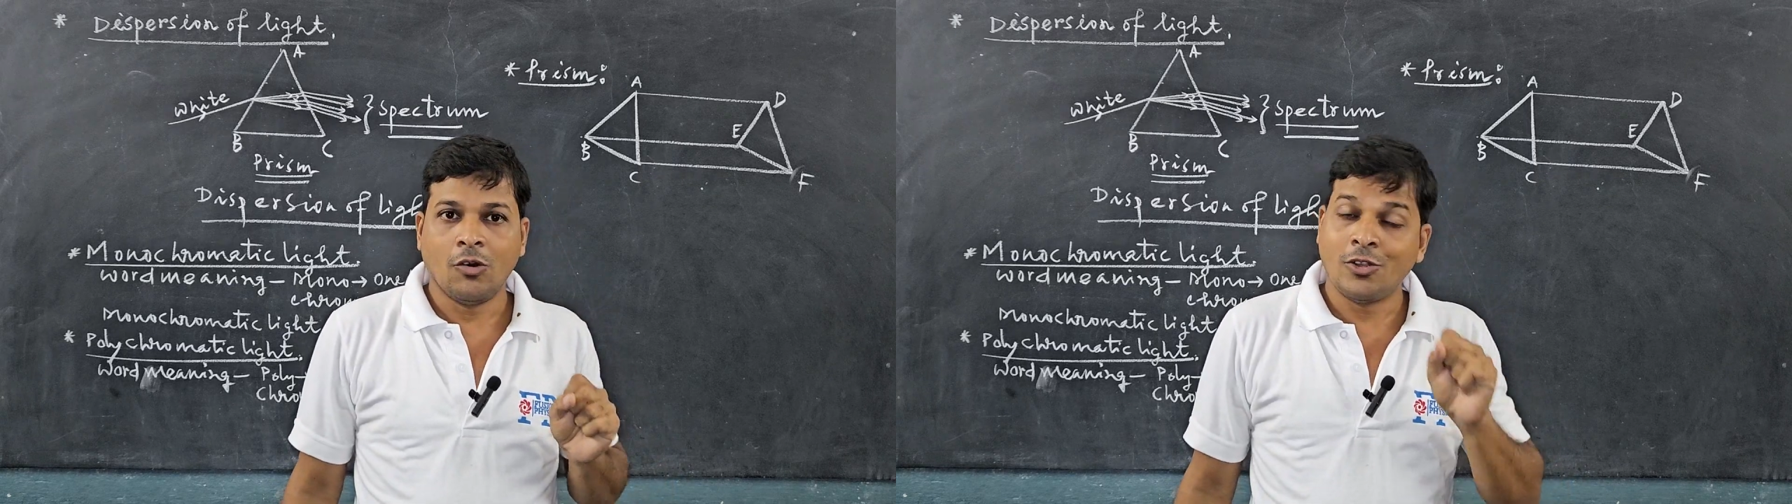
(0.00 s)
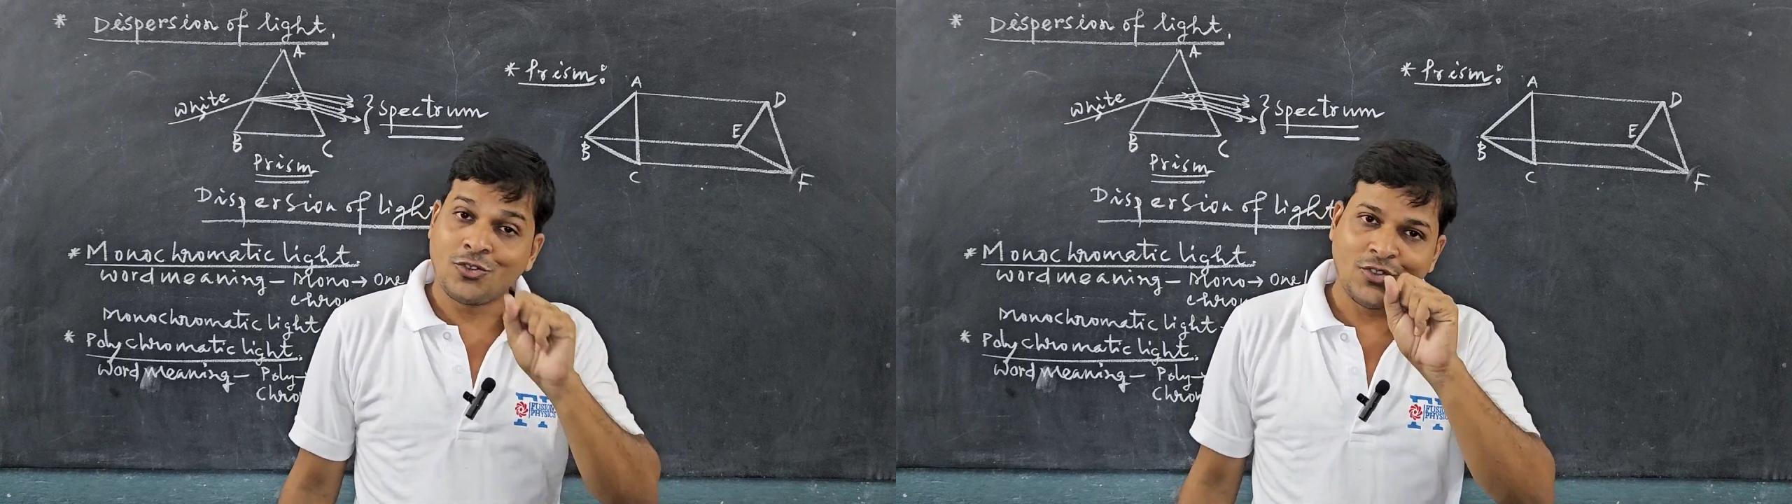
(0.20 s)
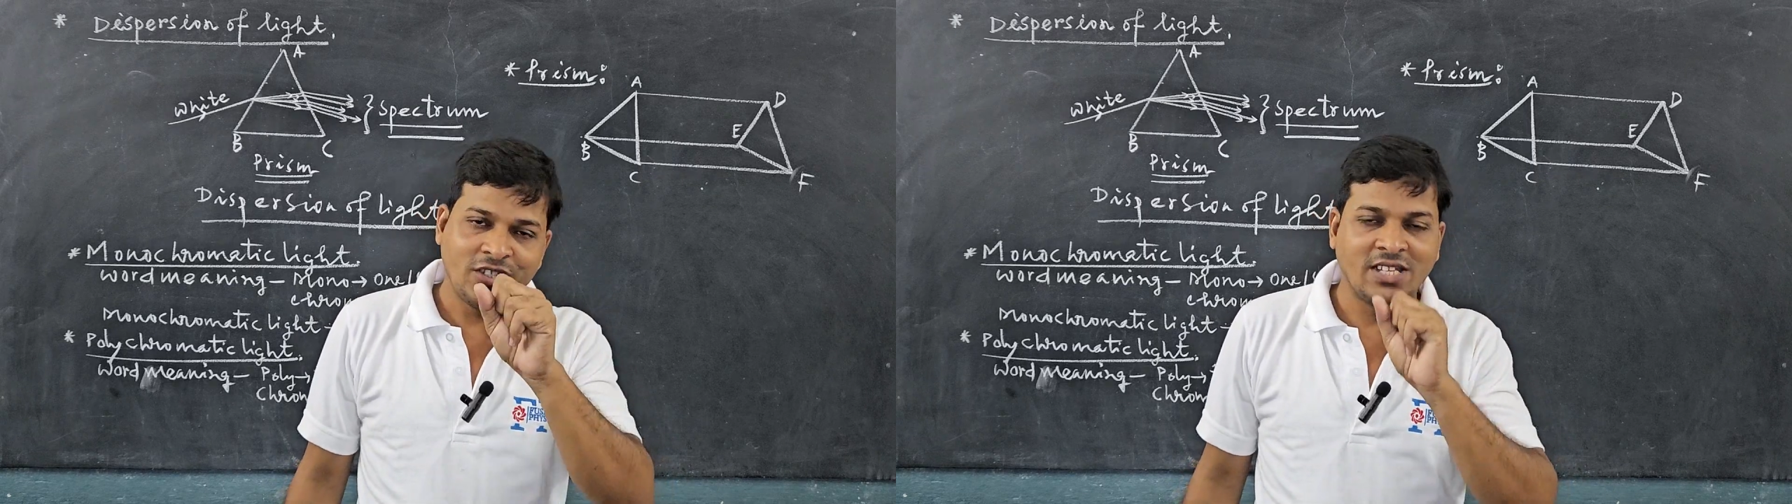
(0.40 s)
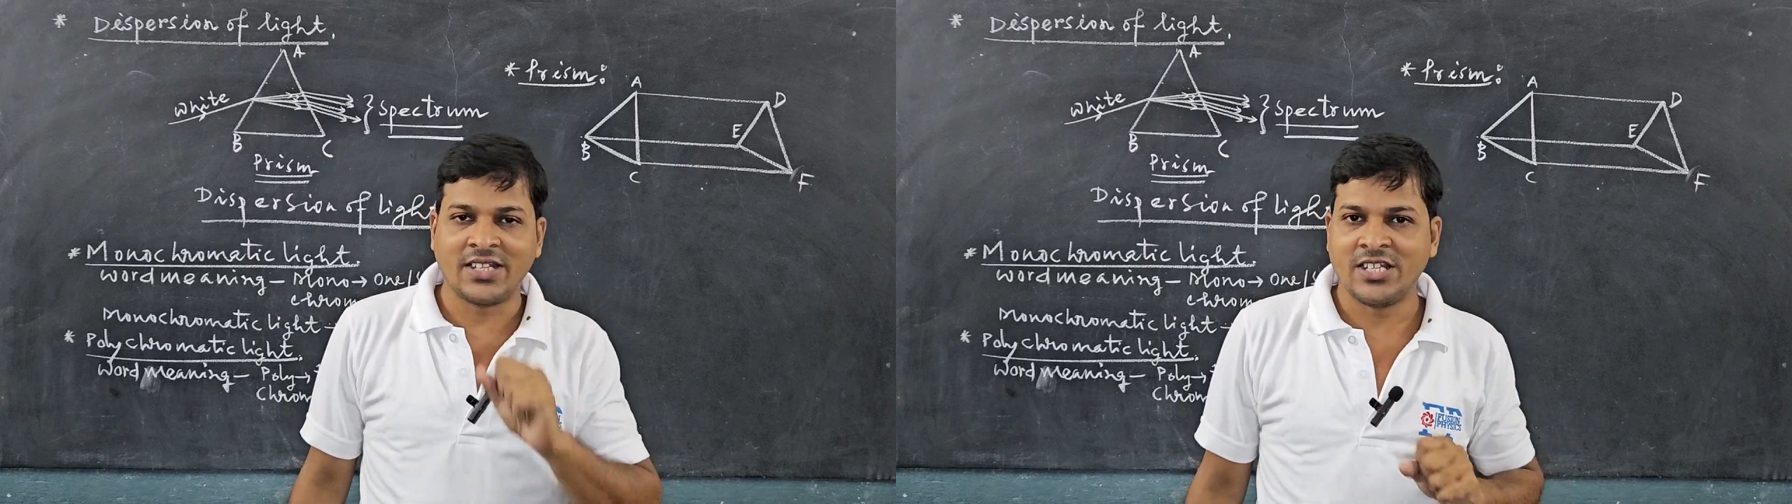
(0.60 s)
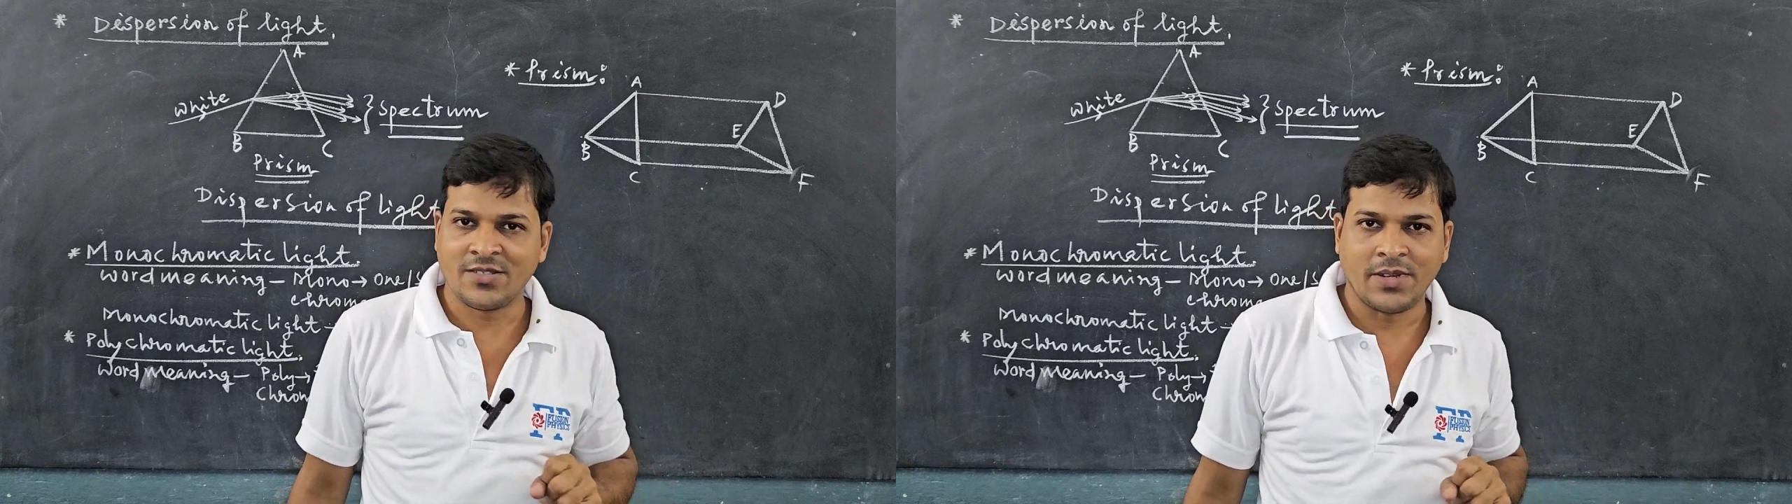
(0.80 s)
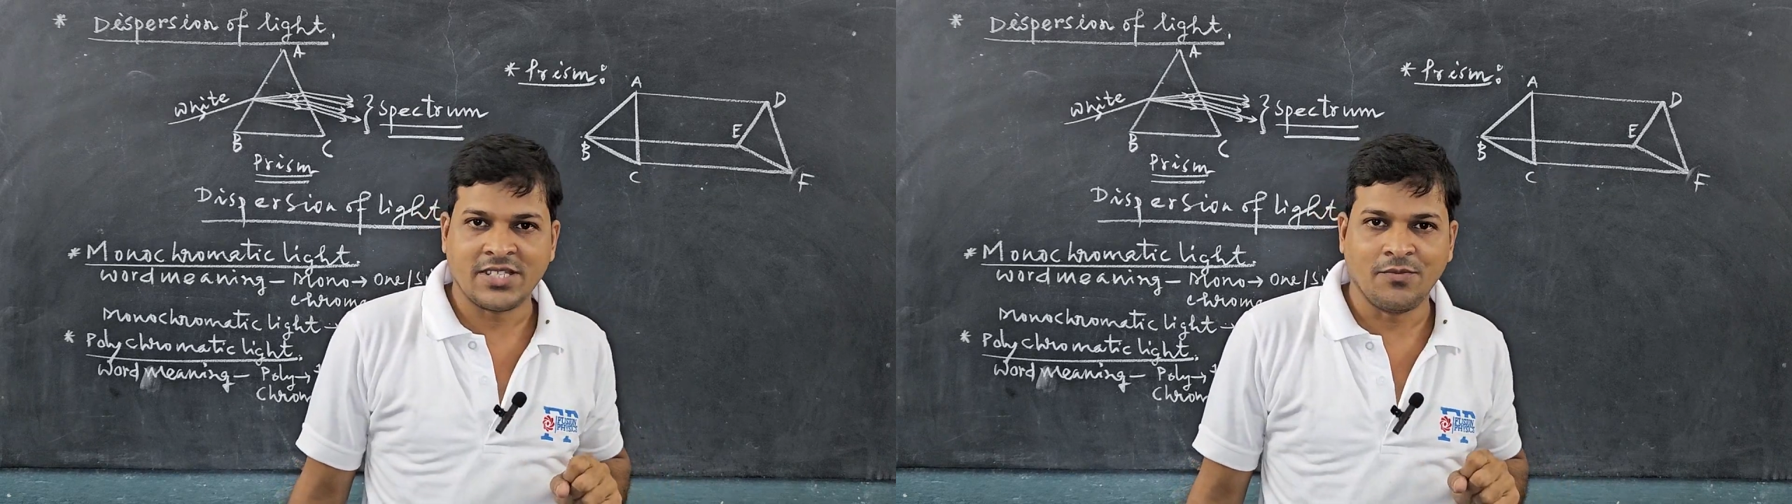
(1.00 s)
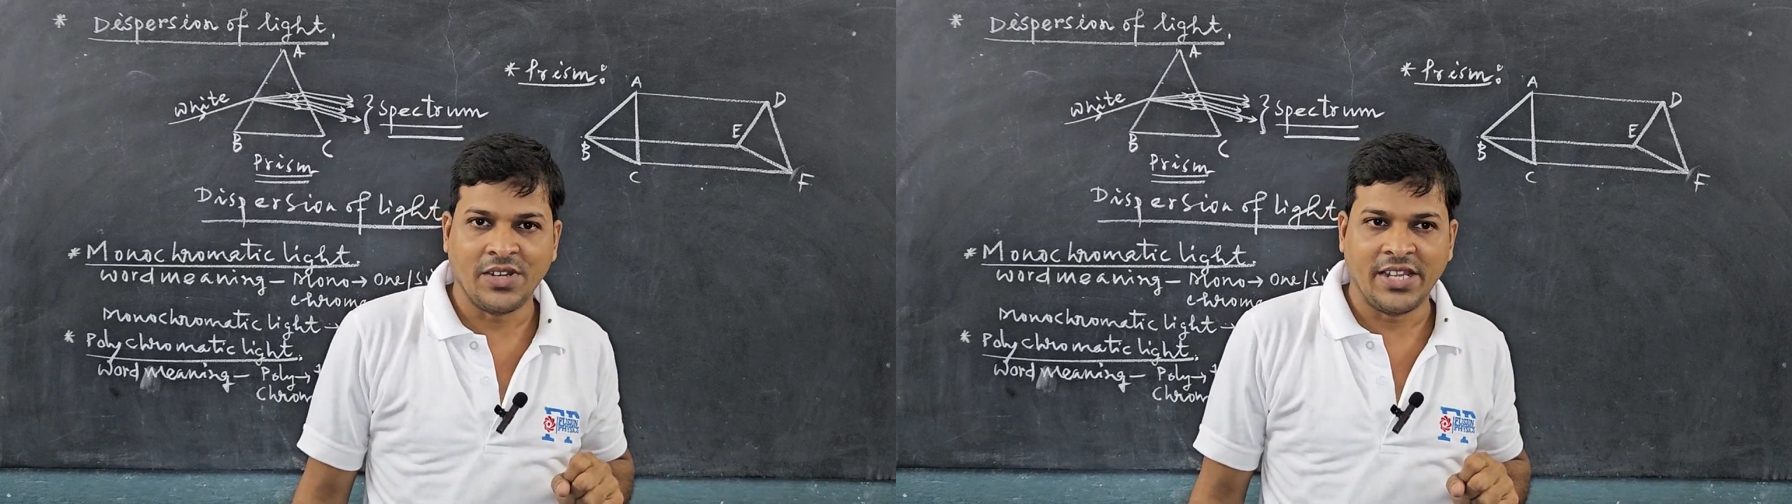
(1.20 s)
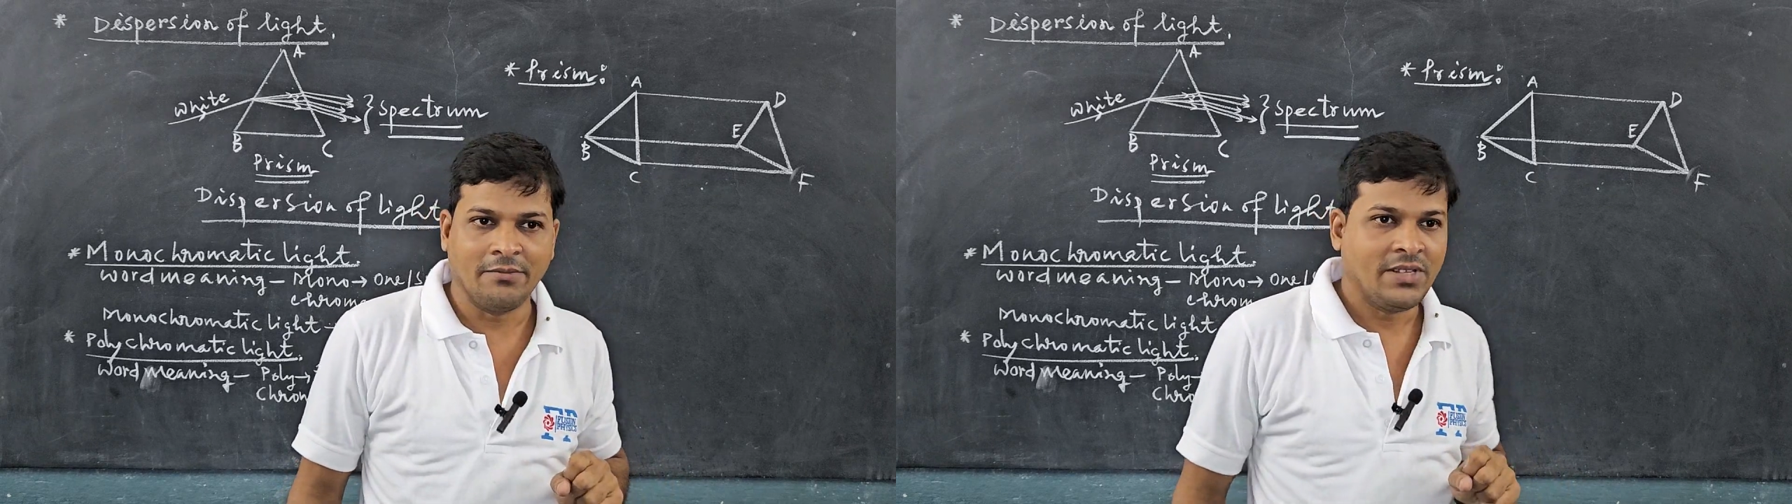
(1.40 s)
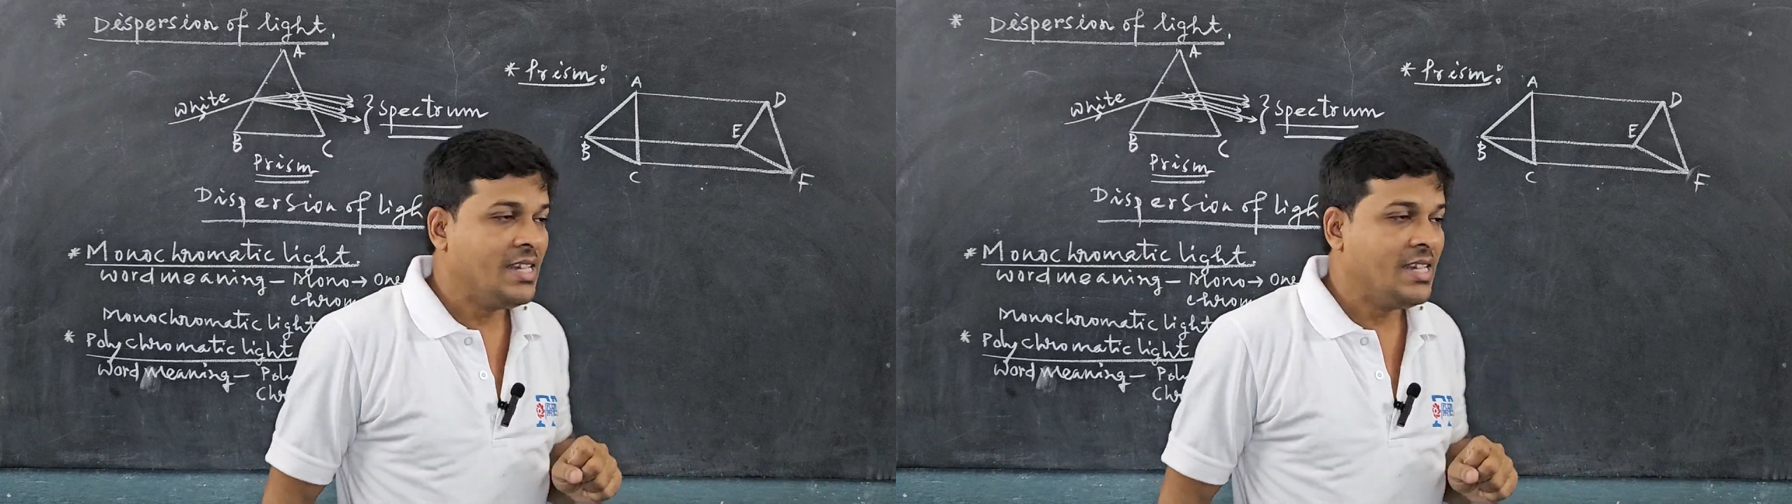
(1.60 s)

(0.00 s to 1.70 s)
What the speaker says: Also these are the dispersive medium.